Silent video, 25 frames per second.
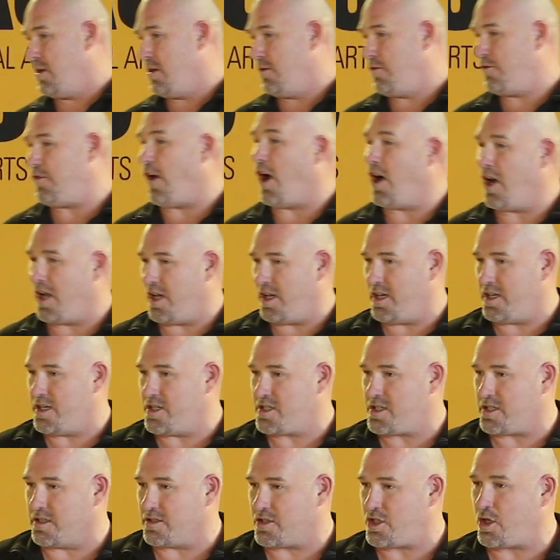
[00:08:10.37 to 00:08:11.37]

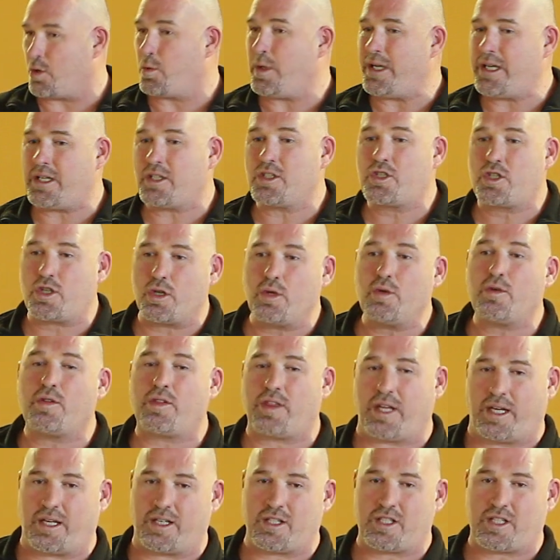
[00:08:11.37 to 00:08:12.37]
fires, and so we can do
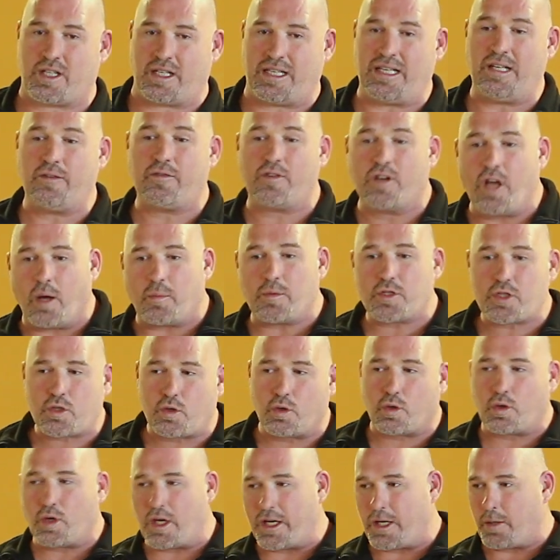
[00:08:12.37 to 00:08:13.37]
things to even up the
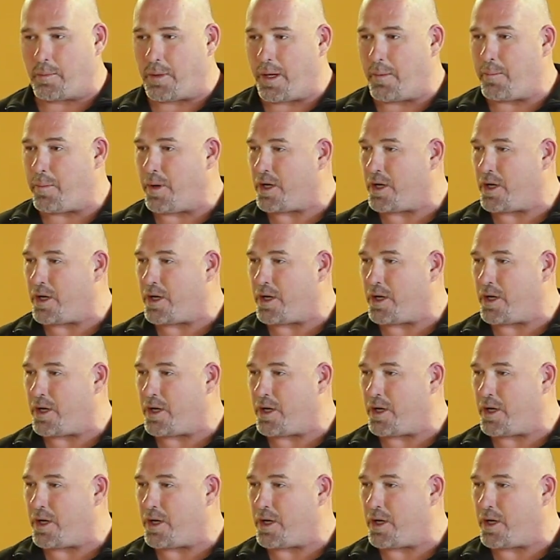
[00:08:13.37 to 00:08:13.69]
score a little bit.